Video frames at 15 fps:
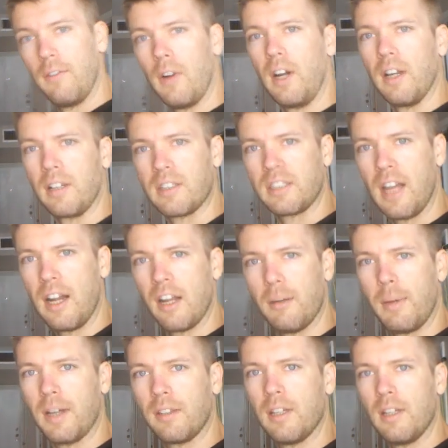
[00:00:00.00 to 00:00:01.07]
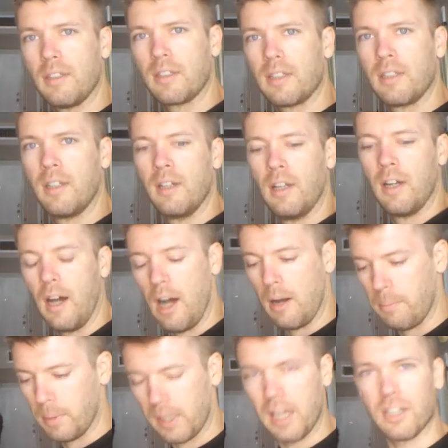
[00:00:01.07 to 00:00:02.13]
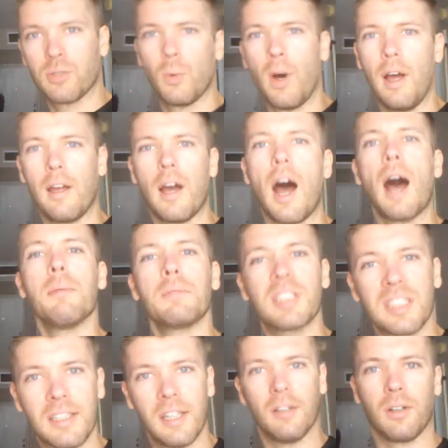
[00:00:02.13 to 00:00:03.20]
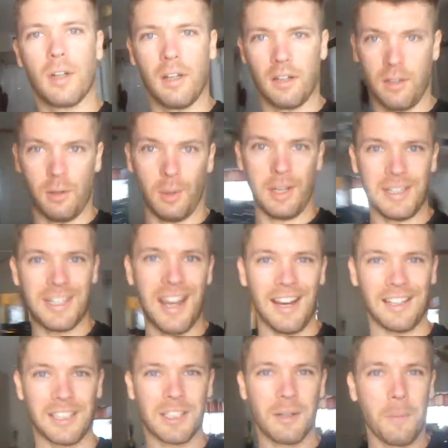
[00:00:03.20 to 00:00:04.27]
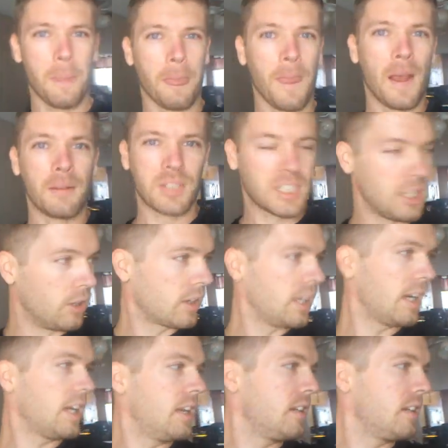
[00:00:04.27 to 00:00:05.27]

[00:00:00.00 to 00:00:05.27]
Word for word: very excited about this. But guess what? I'm still going to do what it takes. Still going to get